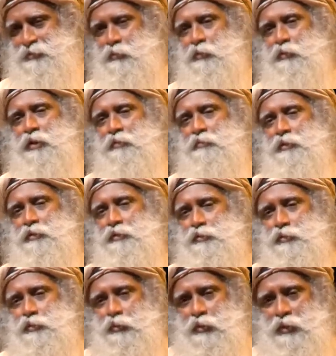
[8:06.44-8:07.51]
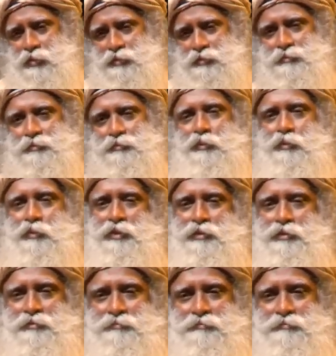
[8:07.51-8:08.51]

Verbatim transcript: yoga means union, okay?